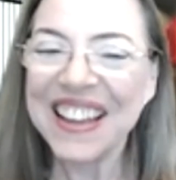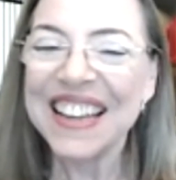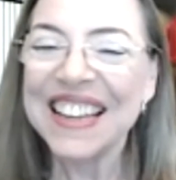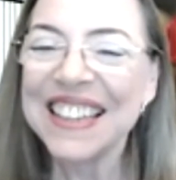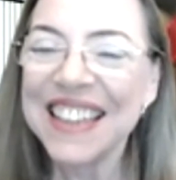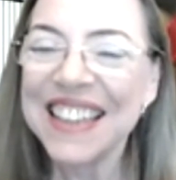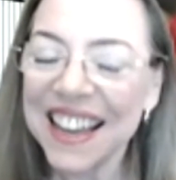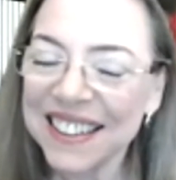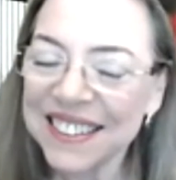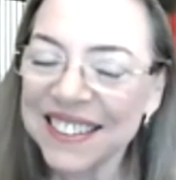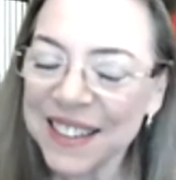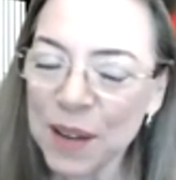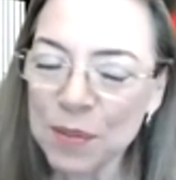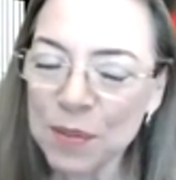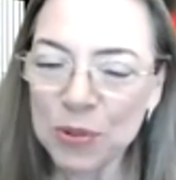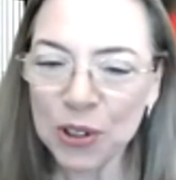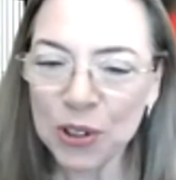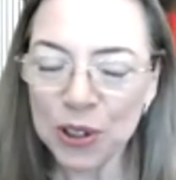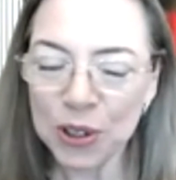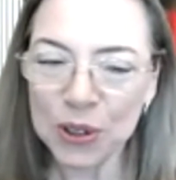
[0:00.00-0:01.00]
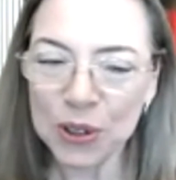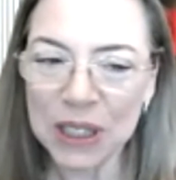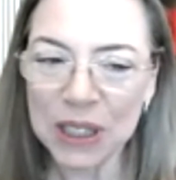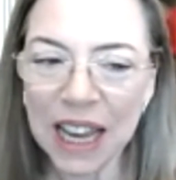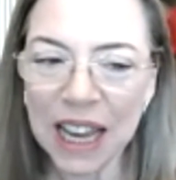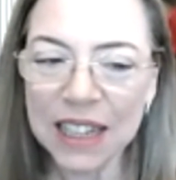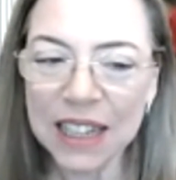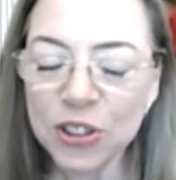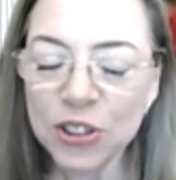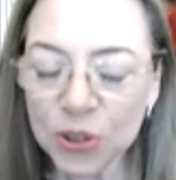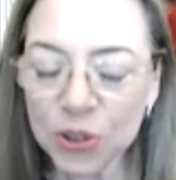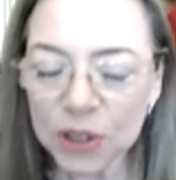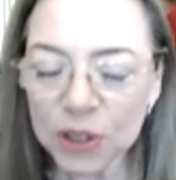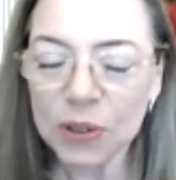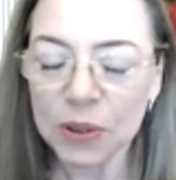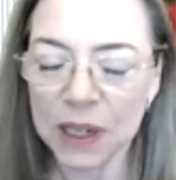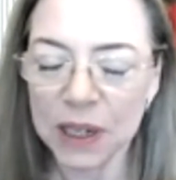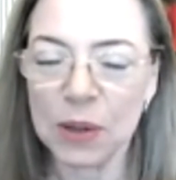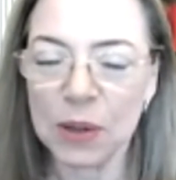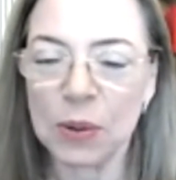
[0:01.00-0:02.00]
Yes, absolutely. I do
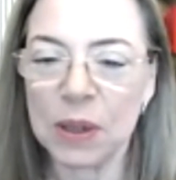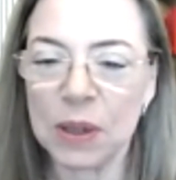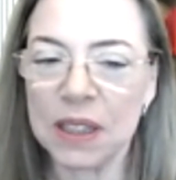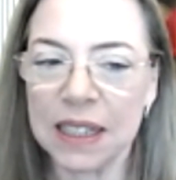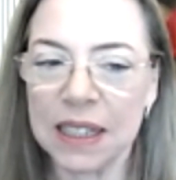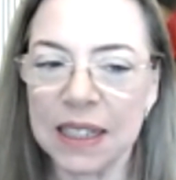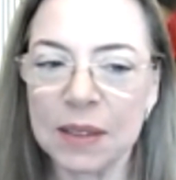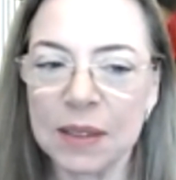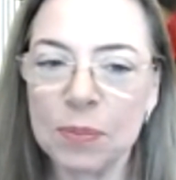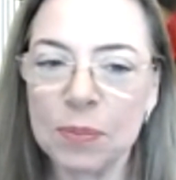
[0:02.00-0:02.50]
agree with it,